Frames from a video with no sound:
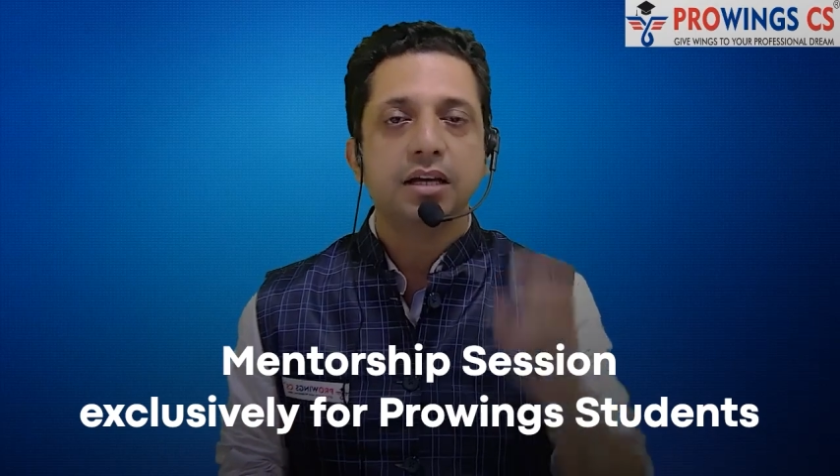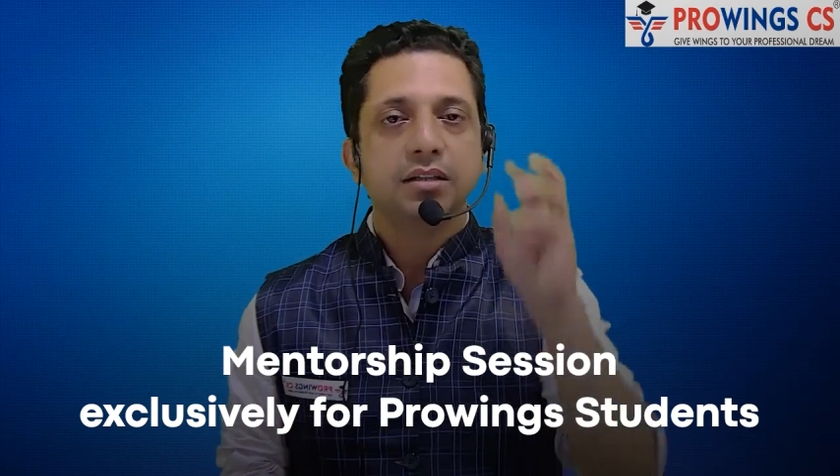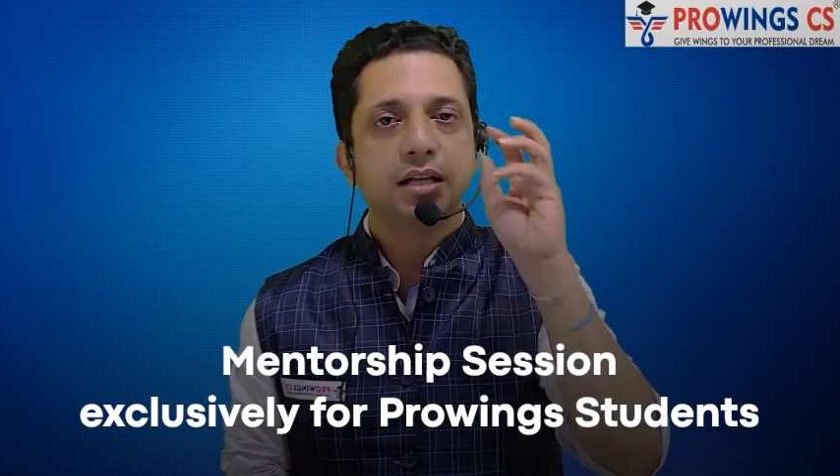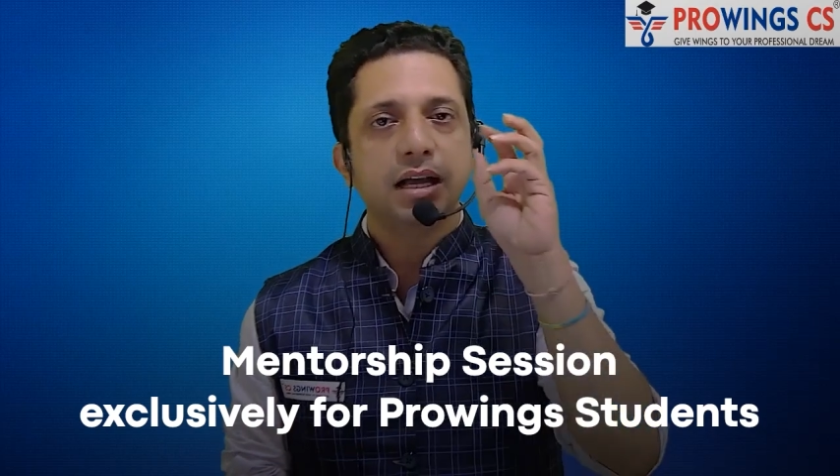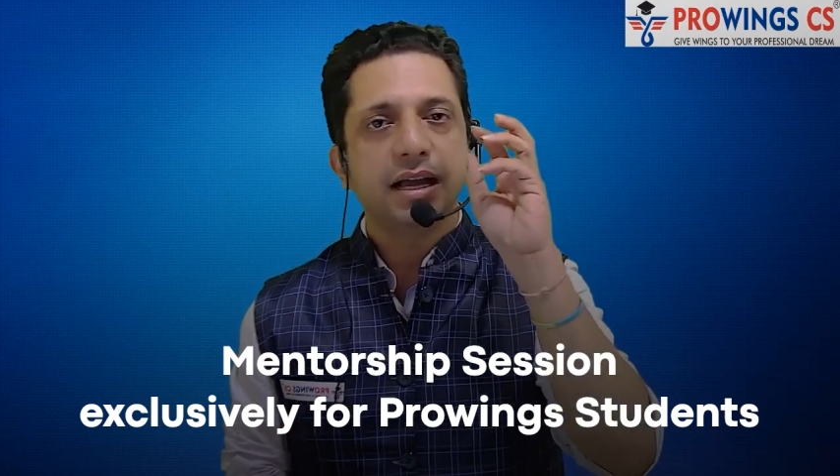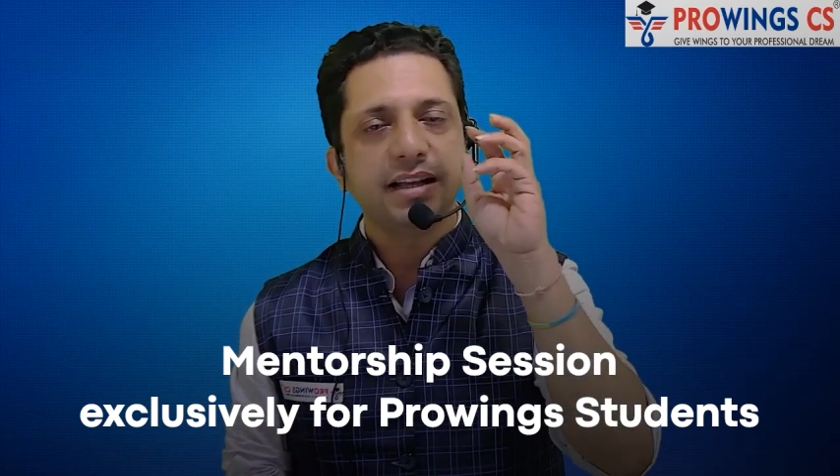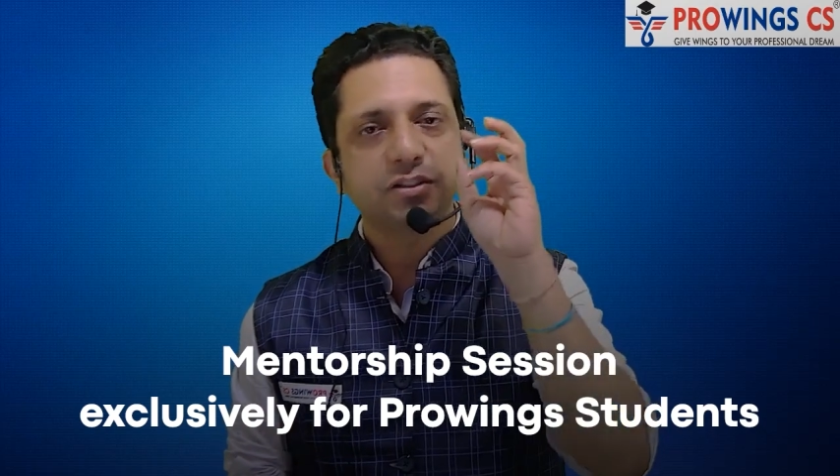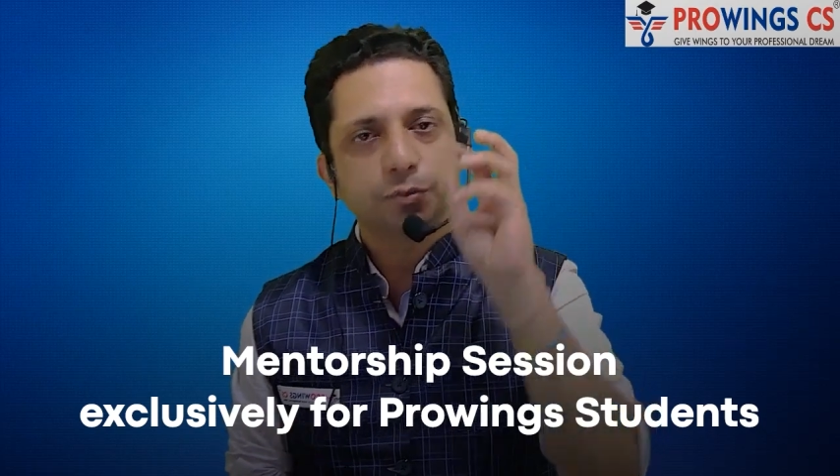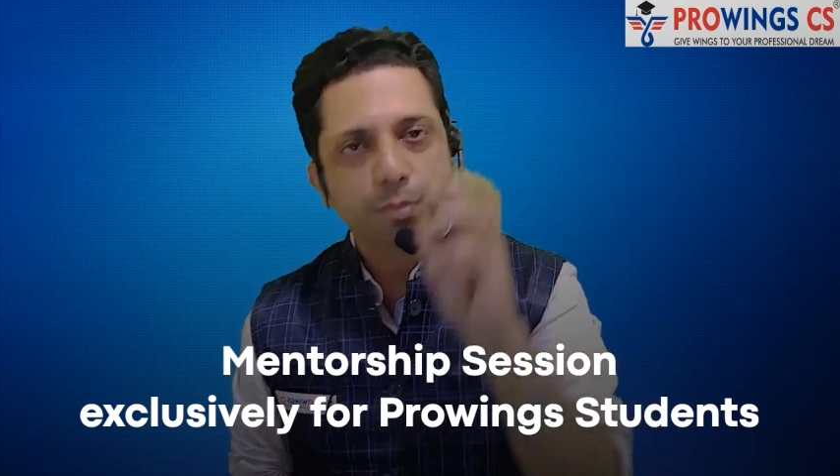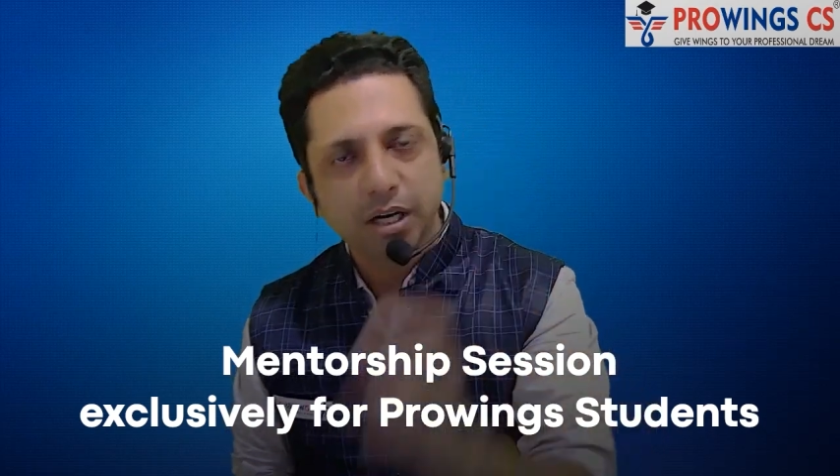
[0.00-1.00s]
the
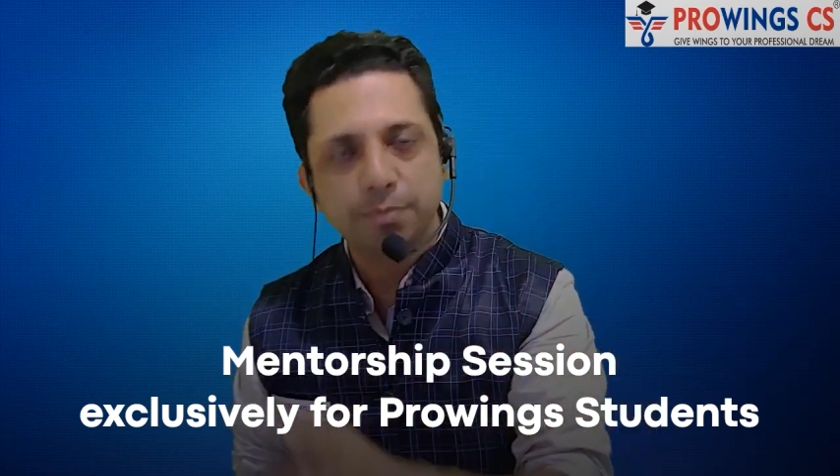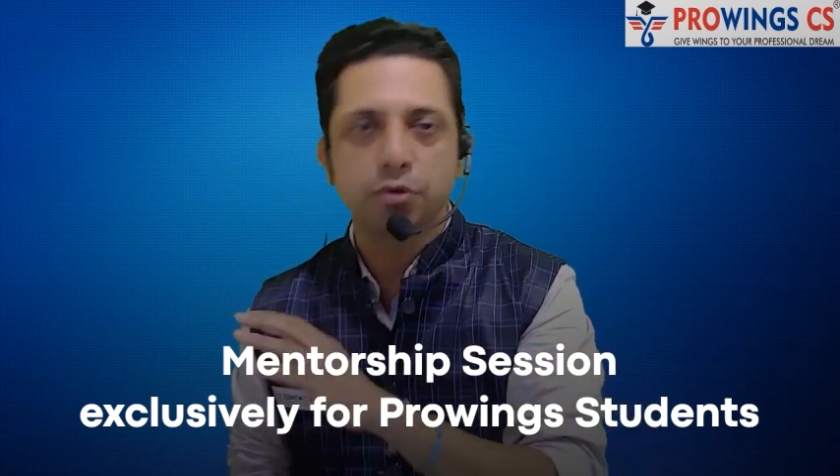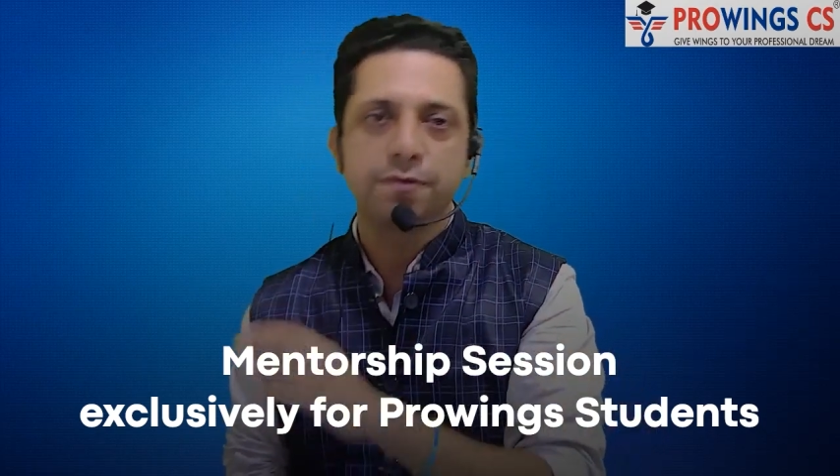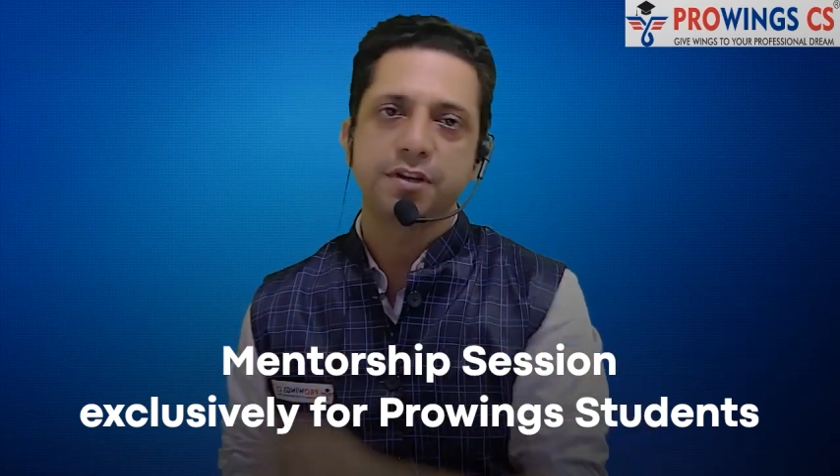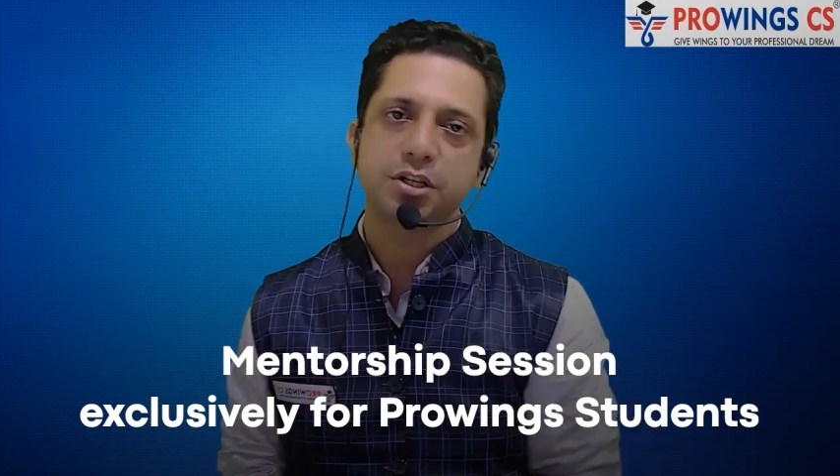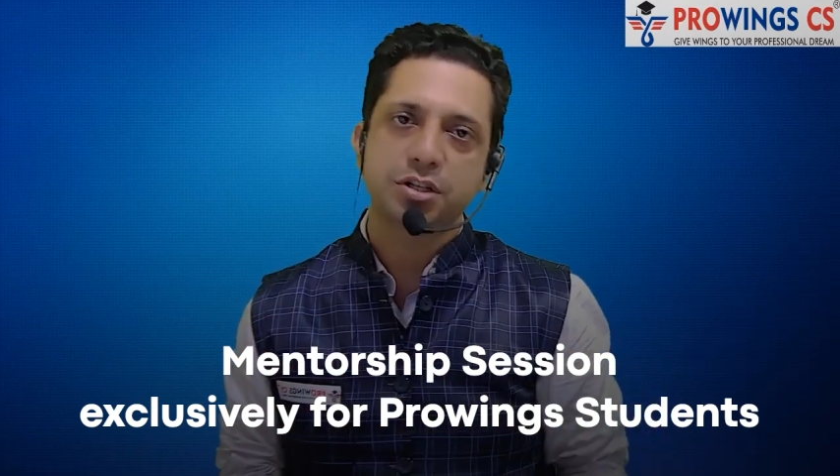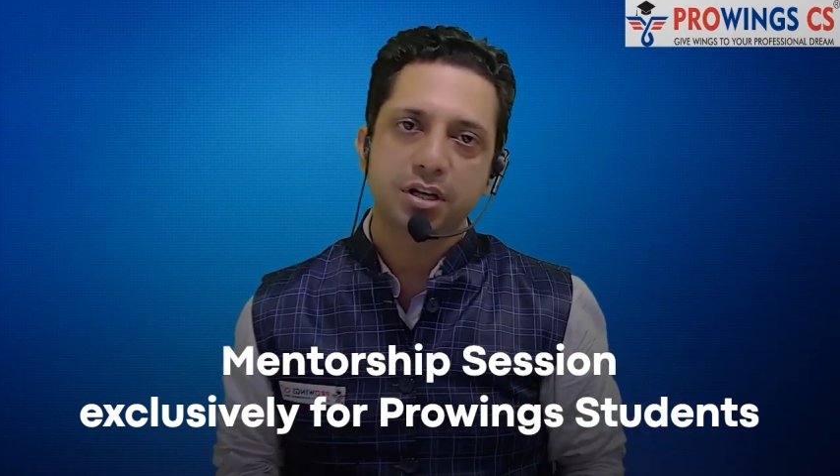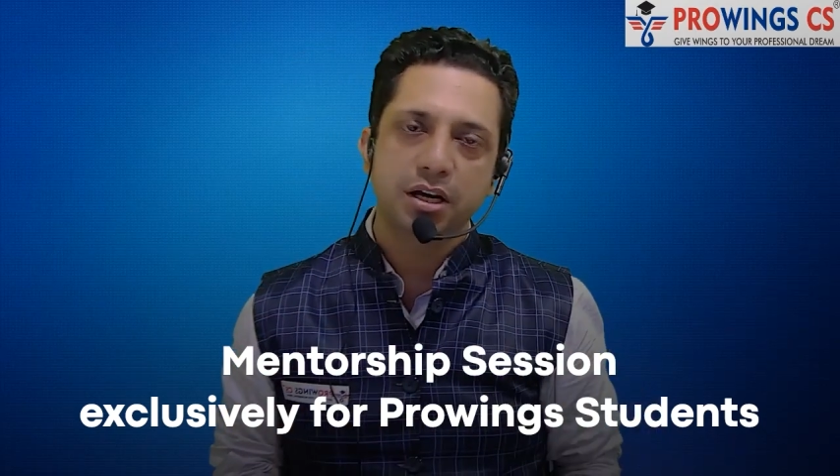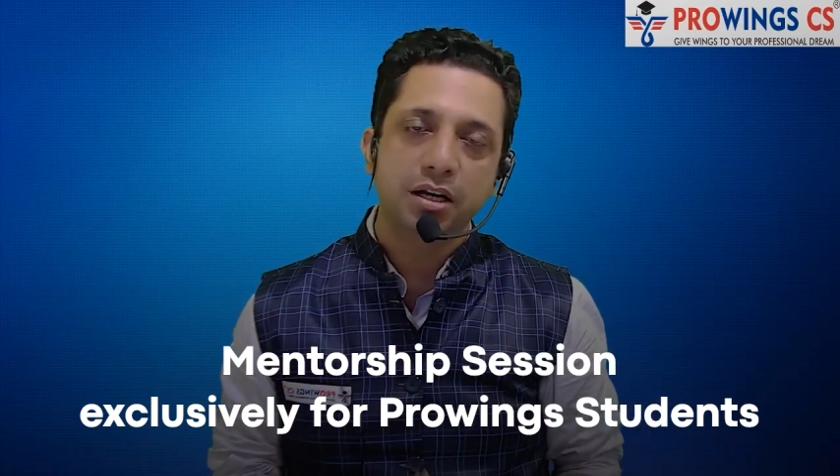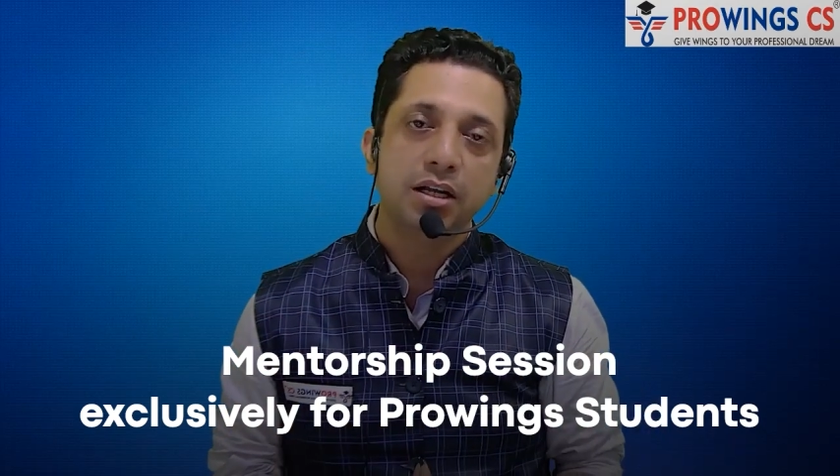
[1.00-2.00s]
expert
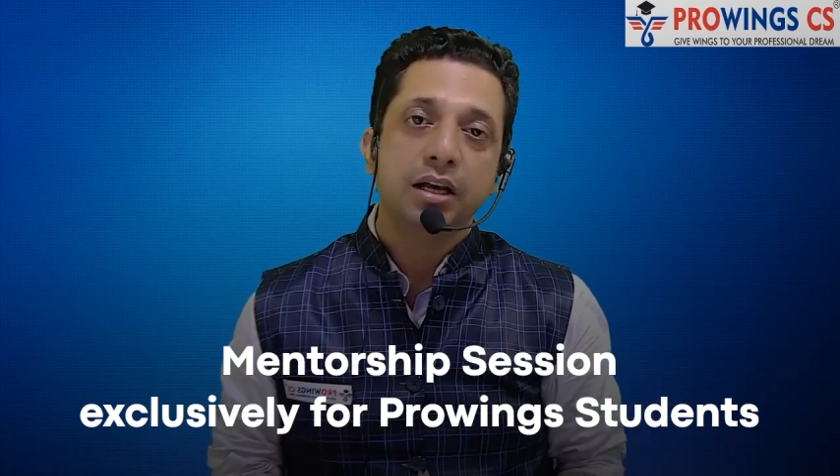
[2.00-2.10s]
professional